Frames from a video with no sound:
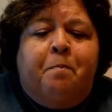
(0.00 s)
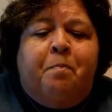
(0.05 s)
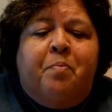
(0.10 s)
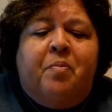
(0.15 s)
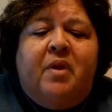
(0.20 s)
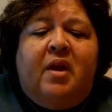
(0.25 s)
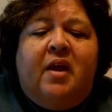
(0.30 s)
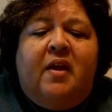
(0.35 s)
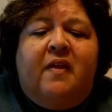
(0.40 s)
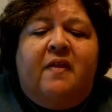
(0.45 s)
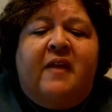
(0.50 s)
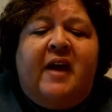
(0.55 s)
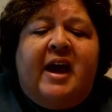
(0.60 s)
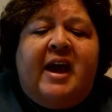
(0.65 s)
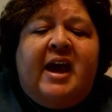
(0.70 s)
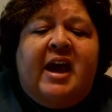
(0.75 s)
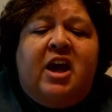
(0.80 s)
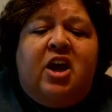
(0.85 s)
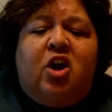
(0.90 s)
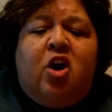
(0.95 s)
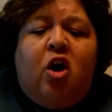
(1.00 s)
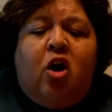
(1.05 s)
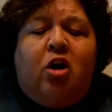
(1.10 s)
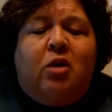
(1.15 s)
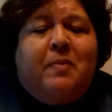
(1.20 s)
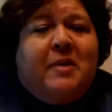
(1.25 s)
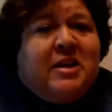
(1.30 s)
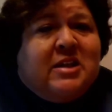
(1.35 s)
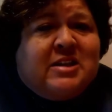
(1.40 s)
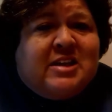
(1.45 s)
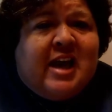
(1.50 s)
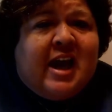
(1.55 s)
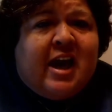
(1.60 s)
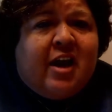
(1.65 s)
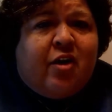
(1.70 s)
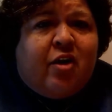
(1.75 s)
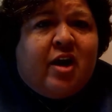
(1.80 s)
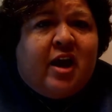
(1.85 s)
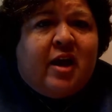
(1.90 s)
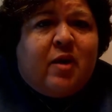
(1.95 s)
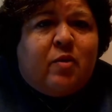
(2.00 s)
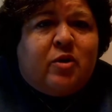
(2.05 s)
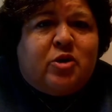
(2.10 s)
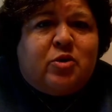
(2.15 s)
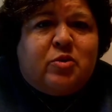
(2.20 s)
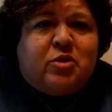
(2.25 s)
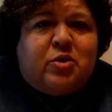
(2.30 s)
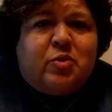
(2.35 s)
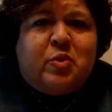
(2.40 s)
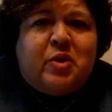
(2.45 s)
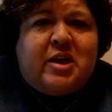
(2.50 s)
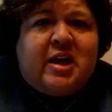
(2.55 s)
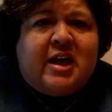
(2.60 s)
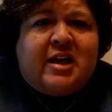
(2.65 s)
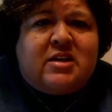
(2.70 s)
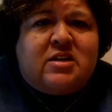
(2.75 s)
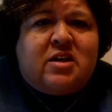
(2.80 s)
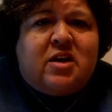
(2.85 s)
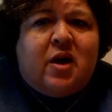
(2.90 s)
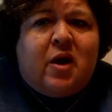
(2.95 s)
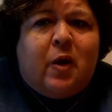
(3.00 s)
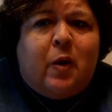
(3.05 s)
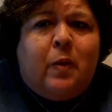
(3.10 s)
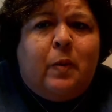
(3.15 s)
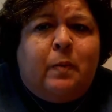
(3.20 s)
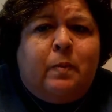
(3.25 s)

They called me Saturday, which was 3 days ago,